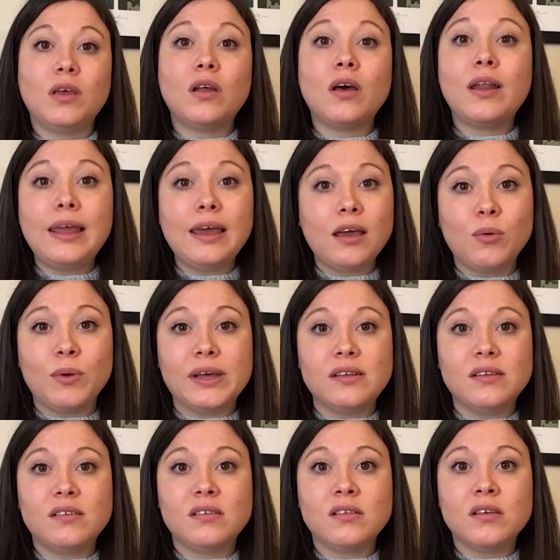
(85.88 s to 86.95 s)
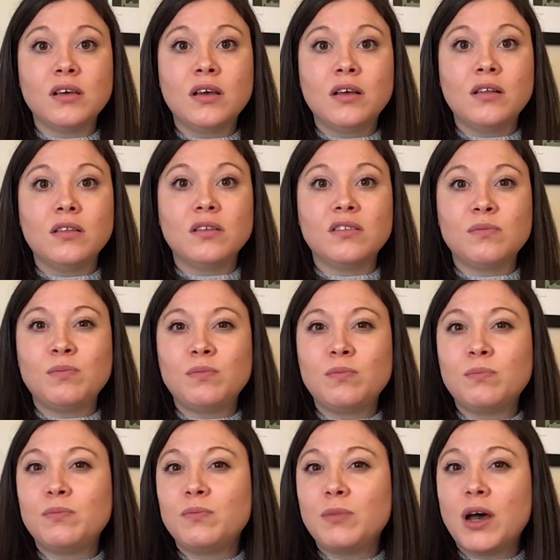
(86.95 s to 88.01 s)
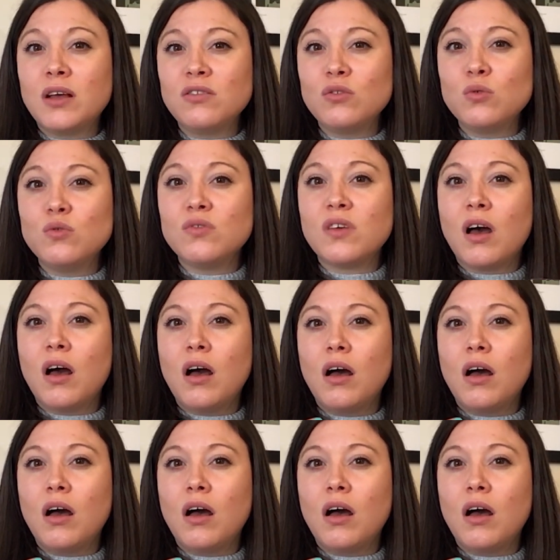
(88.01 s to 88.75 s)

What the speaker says: In our liquid, the particles